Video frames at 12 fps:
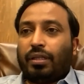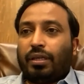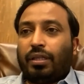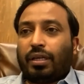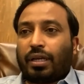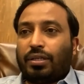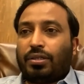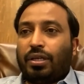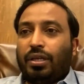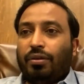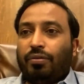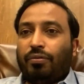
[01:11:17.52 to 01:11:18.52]
in the
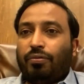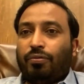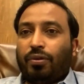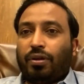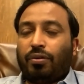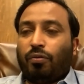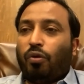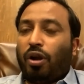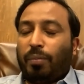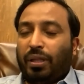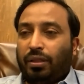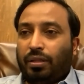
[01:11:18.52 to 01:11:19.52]
country for
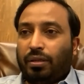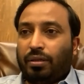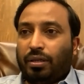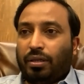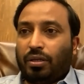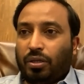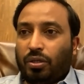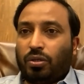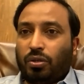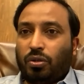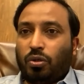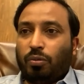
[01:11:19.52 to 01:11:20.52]
1 month.
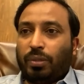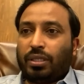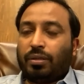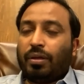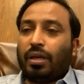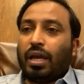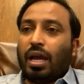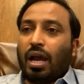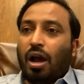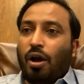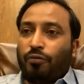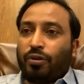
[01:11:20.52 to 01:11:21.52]
2 months.
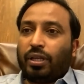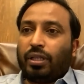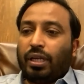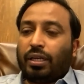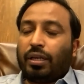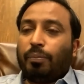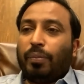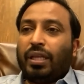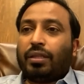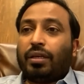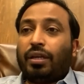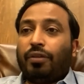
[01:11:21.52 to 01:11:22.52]
After that,
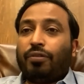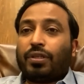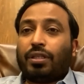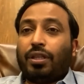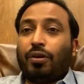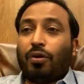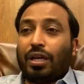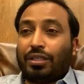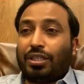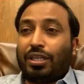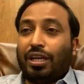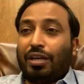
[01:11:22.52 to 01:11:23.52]
May 31st, I
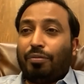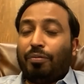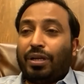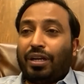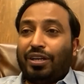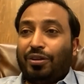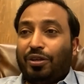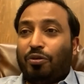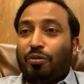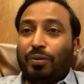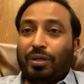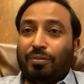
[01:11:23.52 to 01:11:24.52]
still remember, and you can
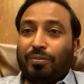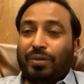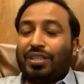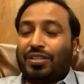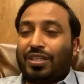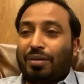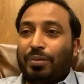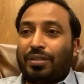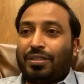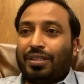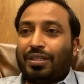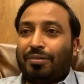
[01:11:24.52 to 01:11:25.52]
open my Insta
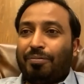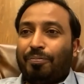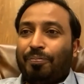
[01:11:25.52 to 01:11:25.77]
page, sir.